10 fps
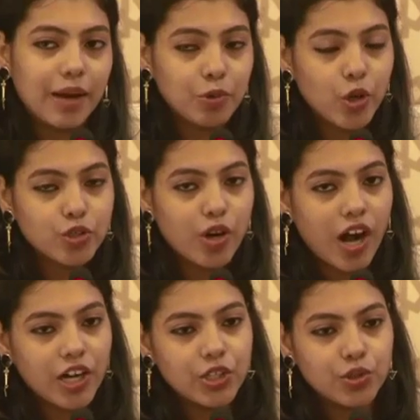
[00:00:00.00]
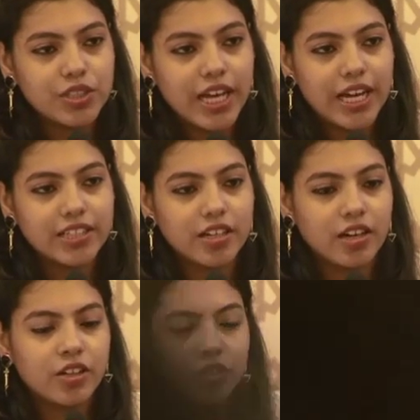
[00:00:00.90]
I'm going to argue that
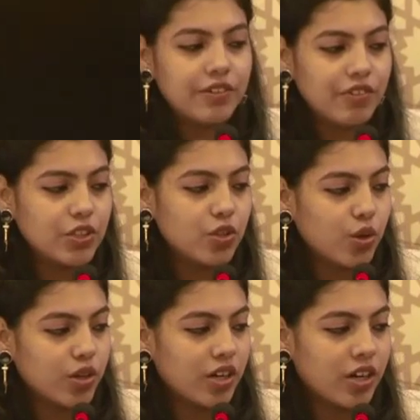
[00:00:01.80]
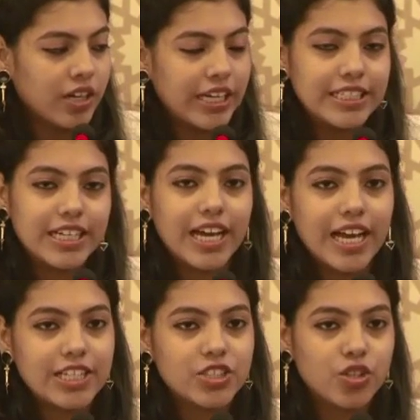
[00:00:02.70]
even though India
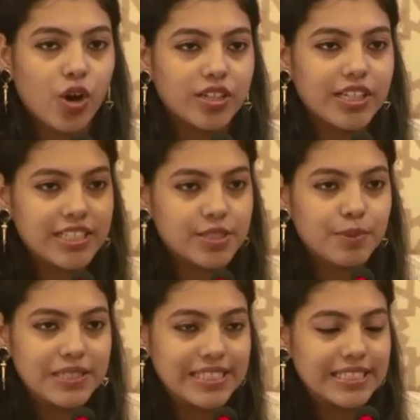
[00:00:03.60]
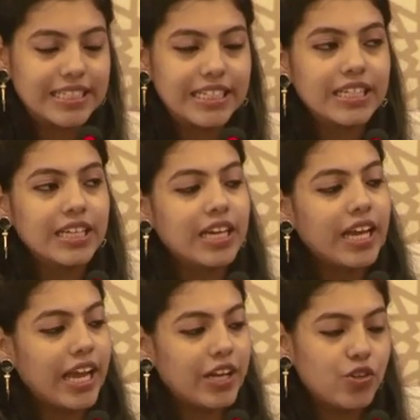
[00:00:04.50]
has not explicitly
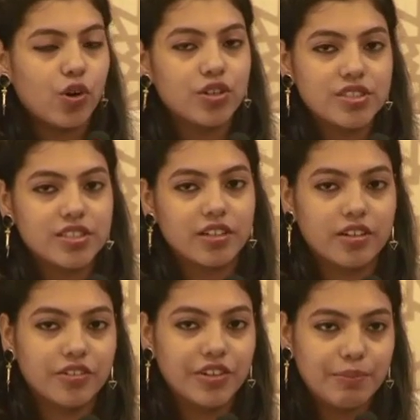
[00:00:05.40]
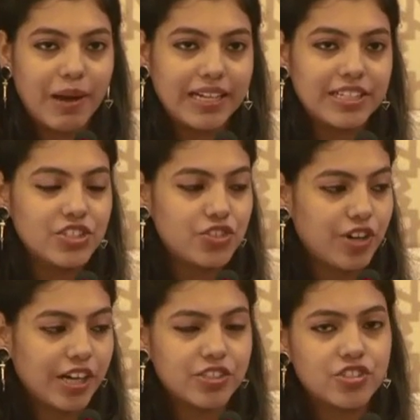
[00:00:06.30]
endorsed the rebalance
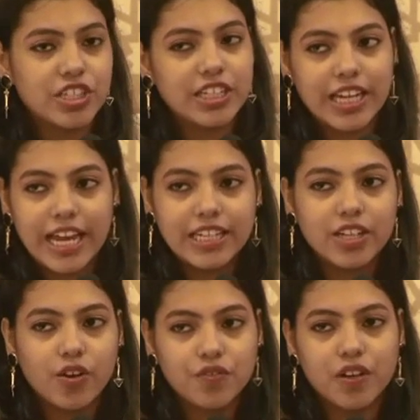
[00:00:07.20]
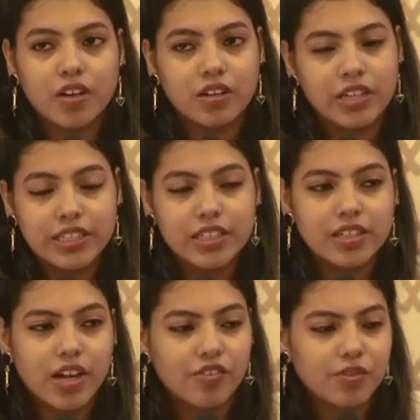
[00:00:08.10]
strategy in any of
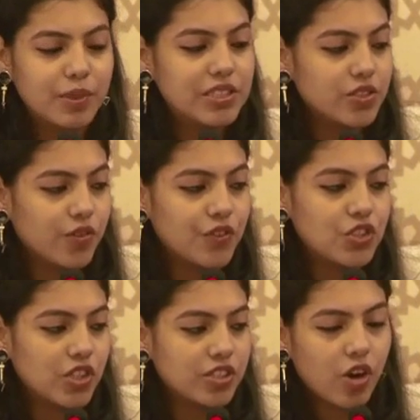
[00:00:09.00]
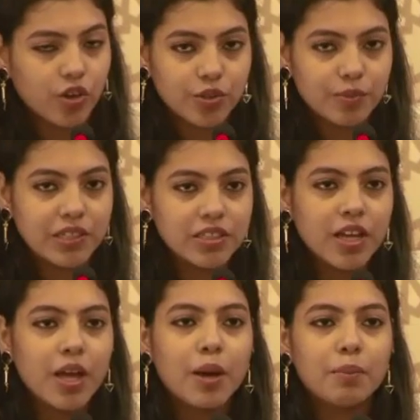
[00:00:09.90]
Indian government's official document,
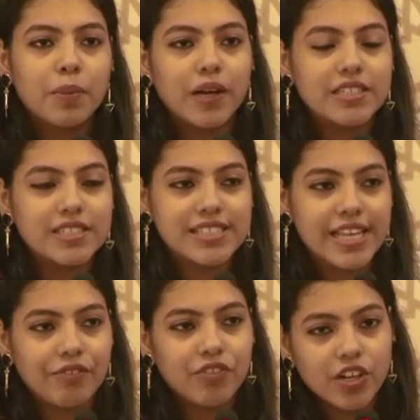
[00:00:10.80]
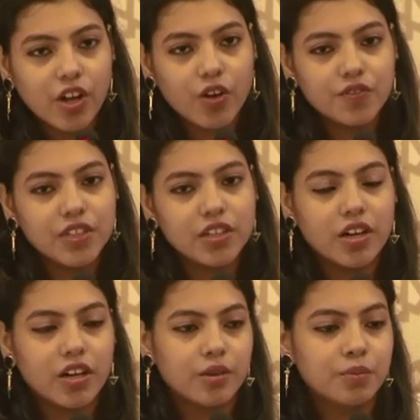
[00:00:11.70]
but several of
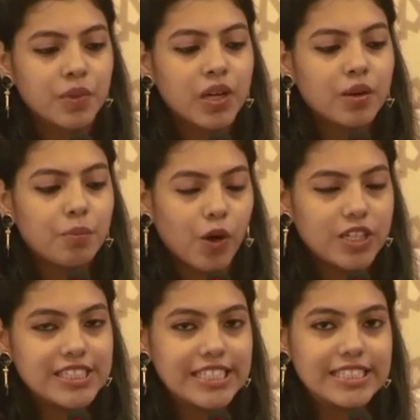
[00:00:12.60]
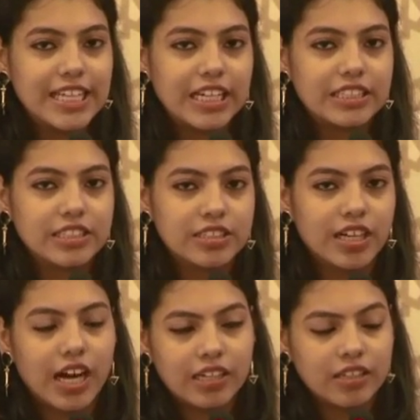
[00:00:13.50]
the policies that
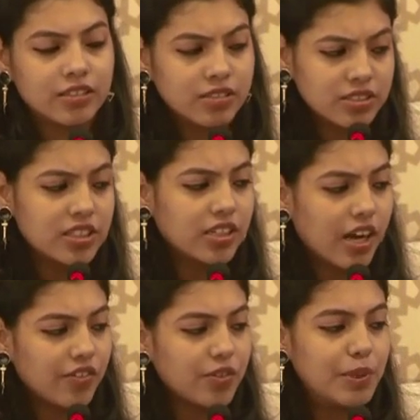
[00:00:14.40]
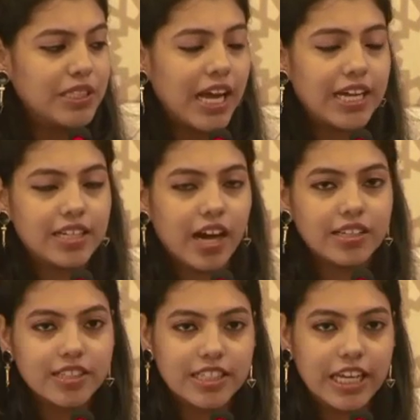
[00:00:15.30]
the government had
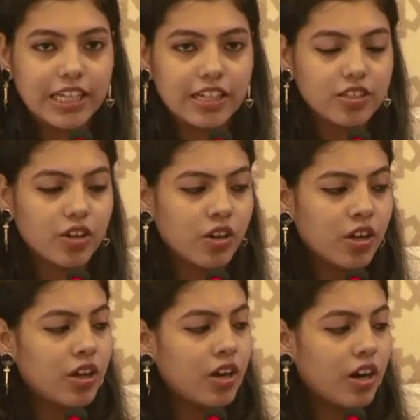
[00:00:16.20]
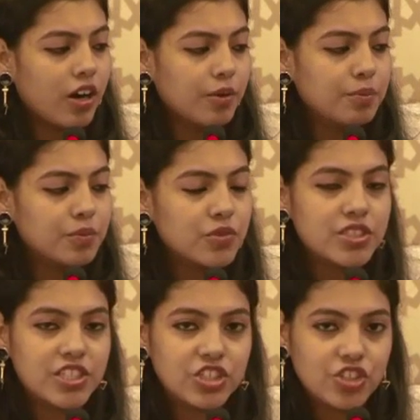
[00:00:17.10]
undertaken
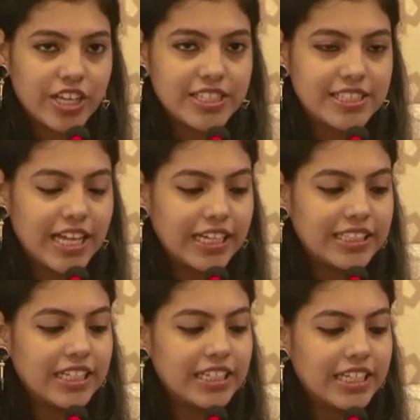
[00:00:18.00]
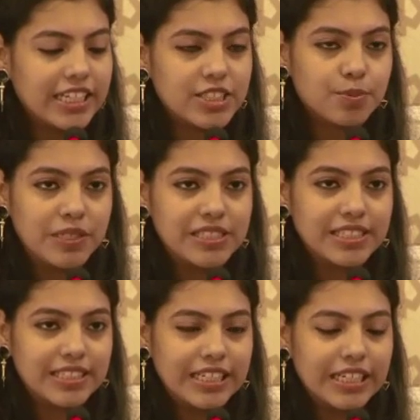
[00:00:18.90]
suggest that it
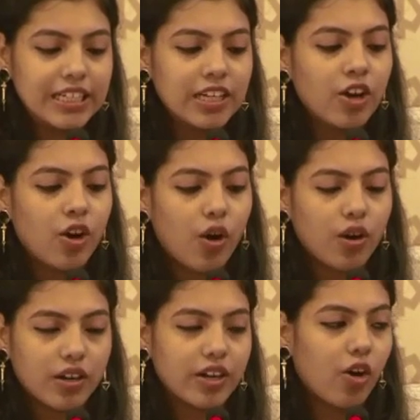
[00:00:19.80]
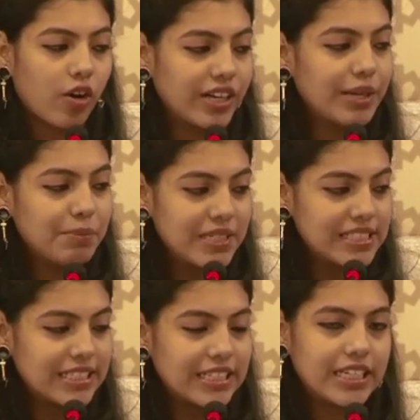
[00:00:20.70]
explicitly or
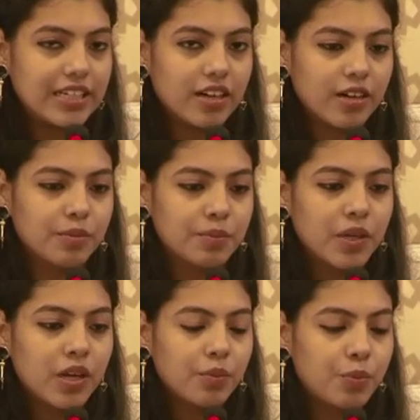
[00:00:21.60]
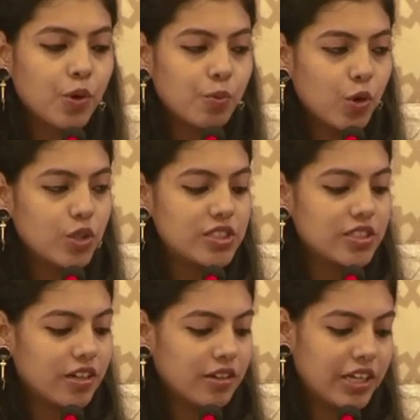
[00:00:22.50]
implicitly promotes
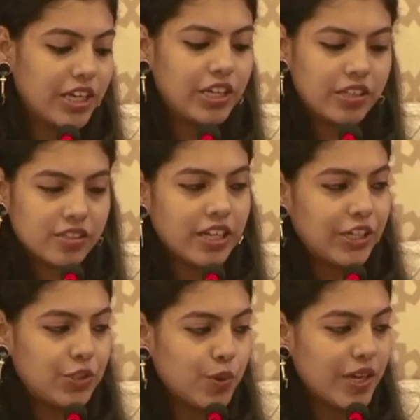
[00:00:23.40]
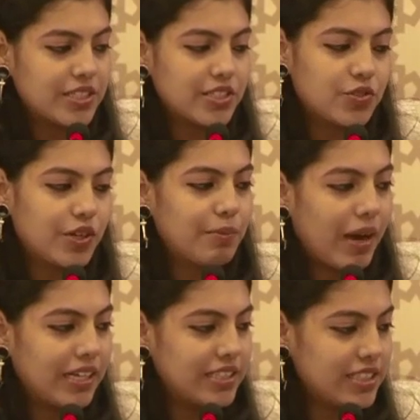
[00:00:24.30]
like US's
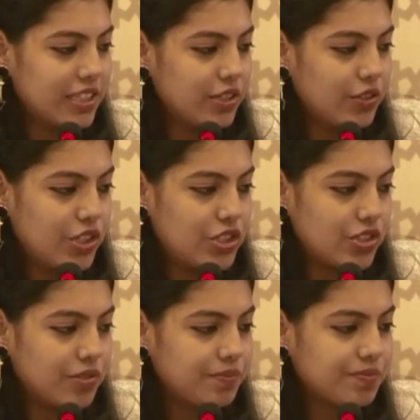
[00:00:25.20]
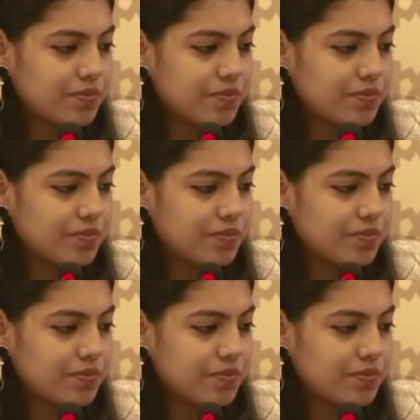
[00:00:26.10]
rebalance in the region.